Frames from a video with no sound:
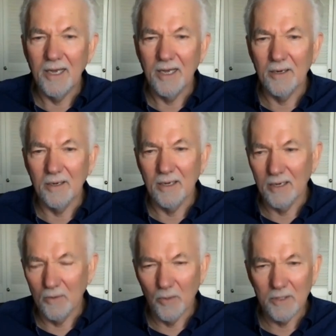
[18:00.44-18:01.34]
and
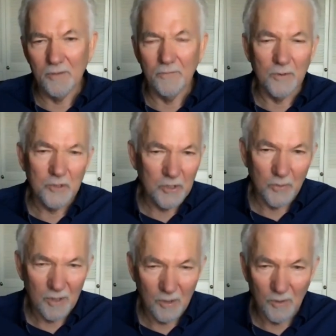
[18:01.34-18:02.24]
what the
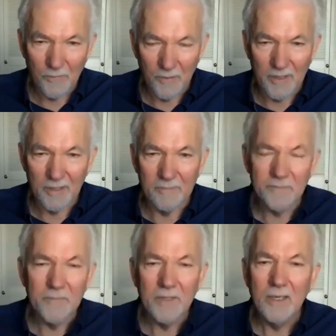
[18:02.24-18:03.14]
future would hold for
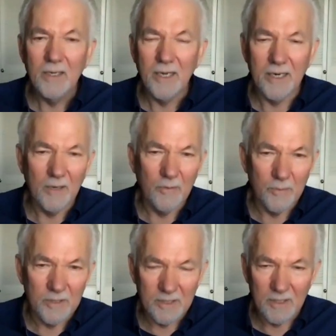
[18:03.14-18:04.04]
them, and how
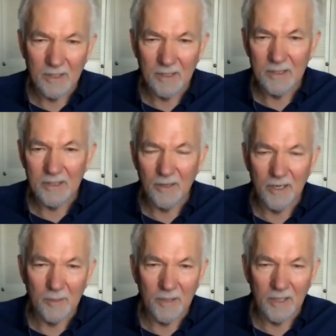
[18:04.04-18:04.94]
he was
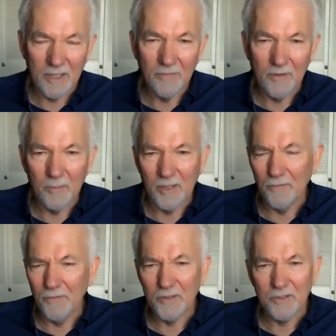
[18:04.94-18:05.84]
sorry to be leaving, but
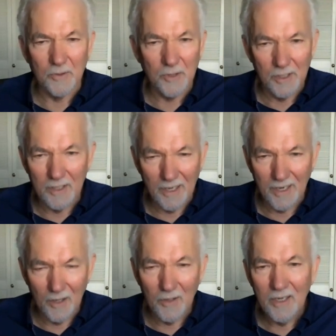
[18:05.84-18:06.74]
he felt so good
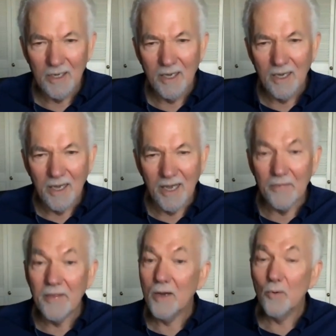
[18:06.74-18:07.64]
now.
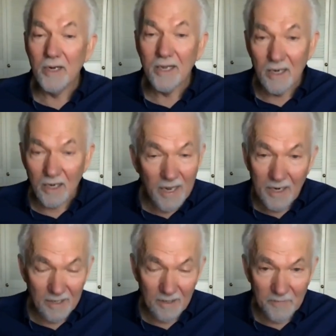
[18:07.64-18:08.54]
And they were
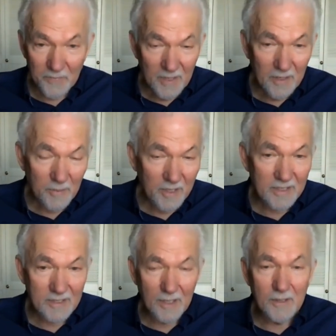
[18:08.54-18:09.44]
elated
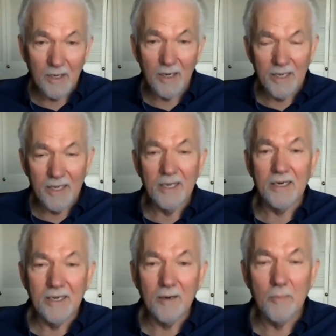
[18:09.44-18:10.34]
because they thought he
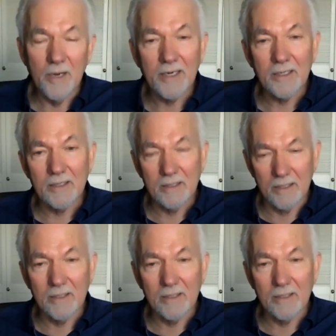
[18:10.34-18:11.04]
had come back.